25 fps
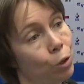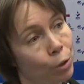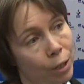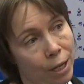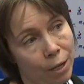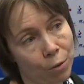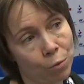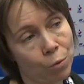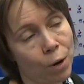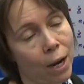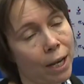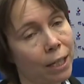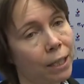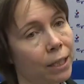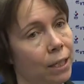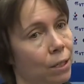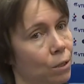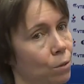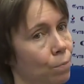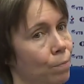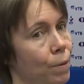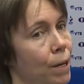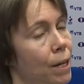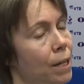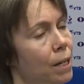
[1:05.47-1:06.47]
Okay, white
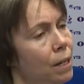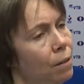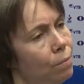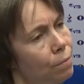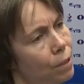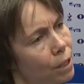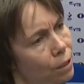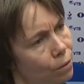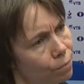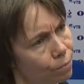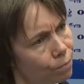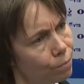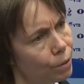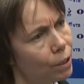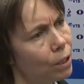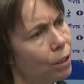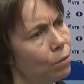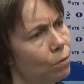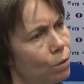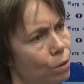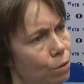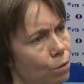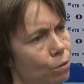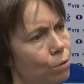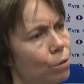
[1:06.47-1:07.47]
is better, but I
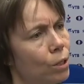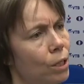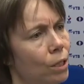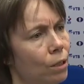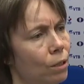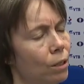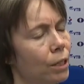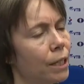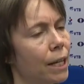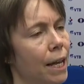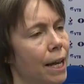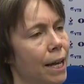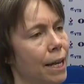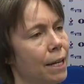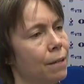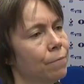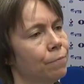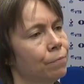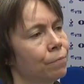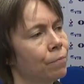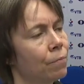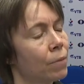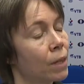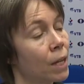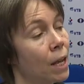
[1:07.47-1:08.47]
was in the game.